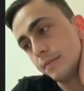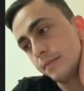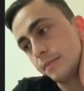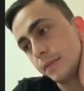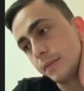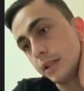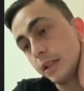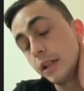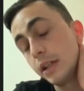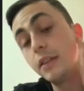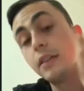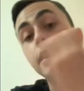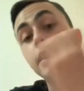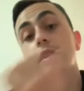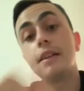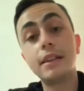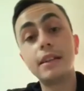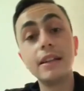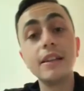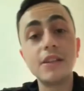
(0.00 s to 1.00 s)

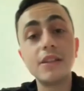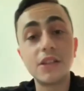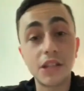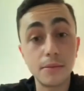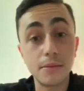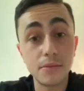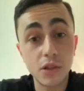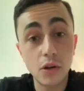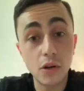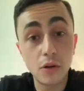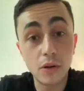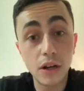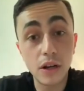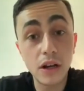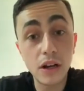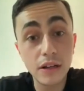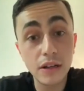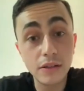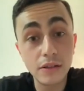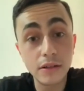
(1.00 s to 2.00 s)
Clearly something's going
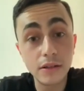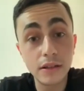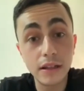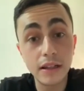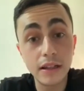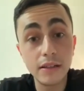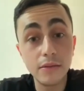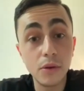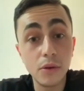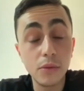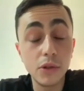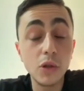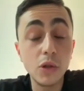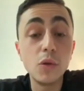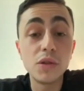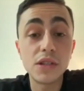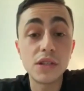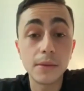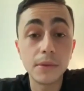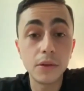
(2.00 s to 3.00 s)
on, and we're
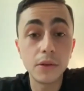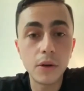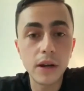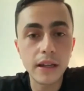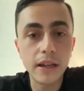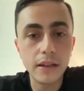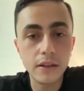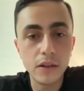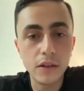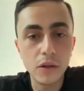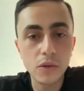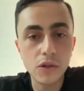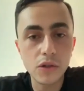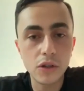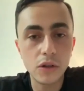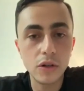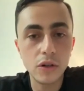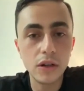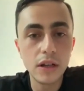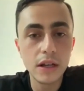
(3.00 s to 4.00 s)
doing something right, you know.
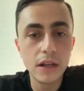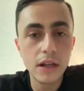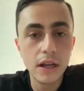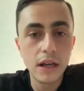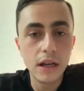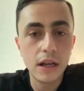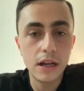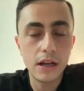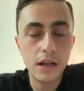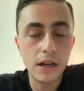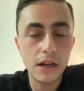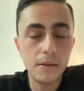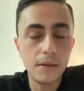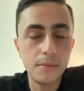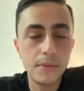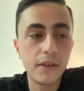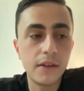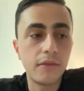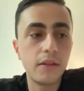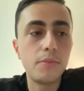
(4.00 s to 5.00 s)
So
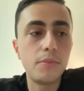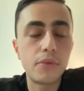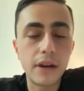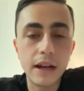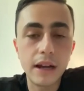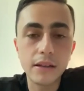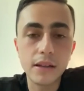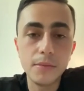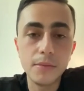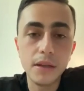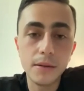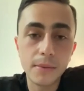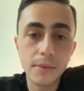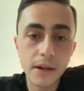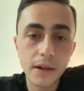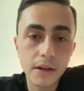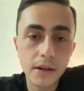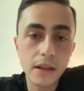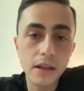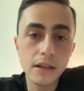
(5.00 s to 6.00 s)
I'm definitely proud to be an
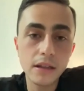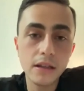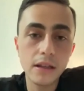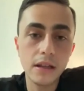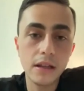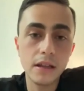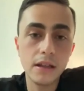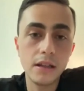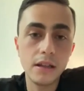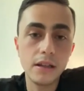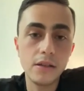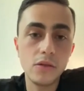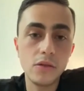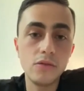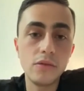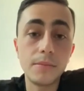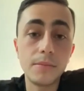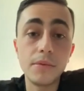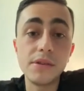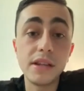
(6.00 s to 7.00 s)
American and
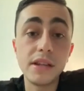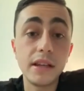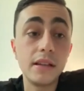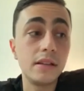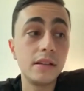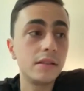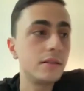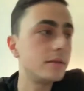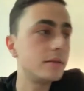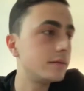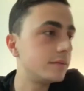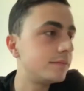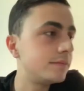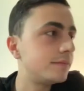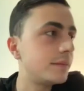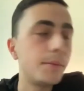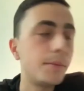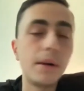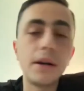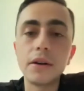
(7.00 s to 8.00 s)
to represent
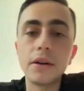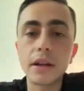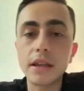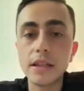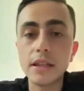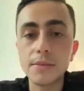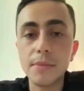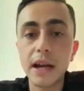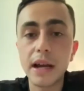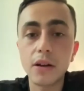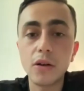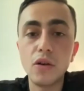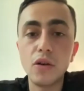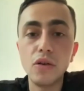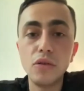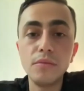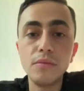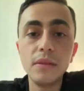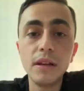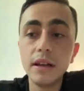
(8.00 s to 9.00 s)
Americans back
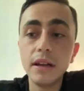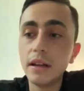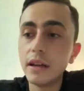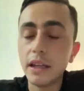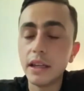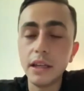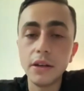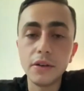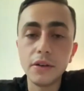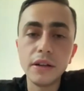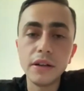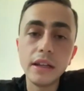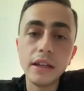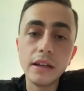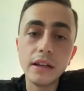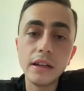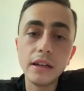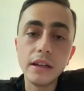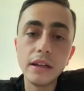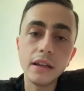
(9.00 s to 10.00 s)
home here in
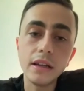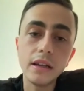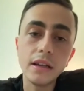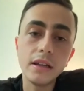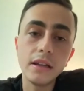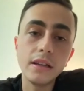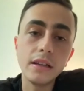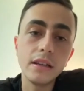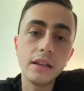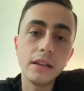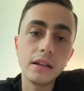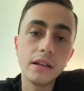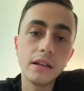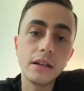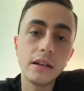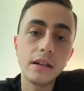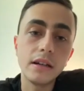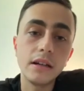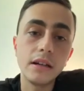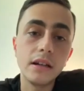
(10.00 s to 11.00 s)
Italy. And
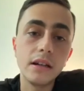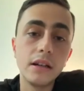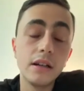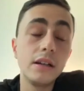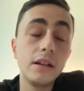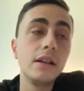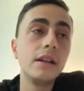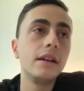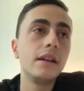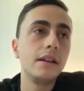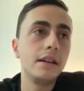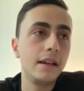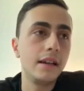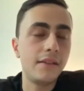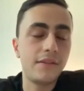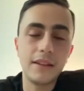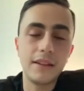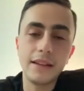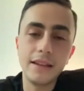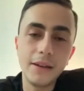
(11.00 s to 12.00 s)

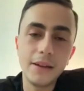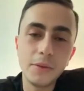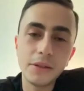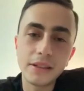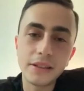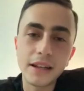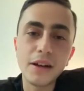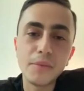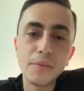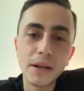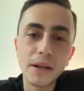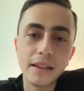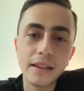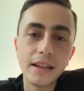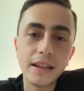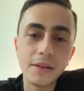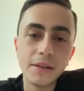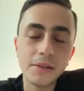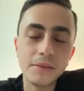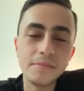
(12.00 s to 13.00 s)
if that day was to come, I
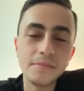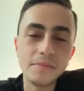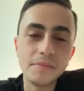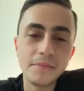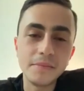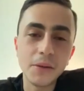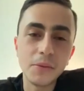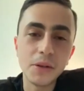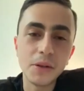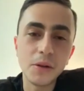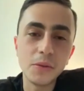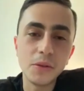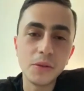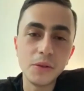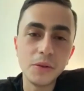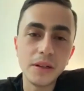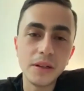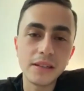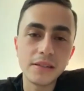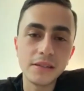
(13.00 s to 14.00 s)
think I would go to
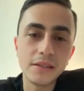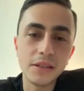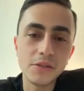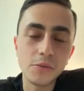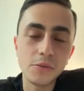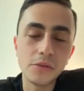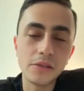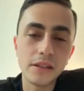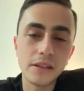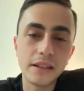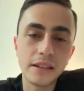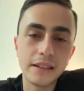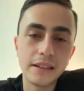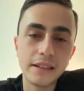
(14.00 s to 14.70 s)
the U.S. 100%.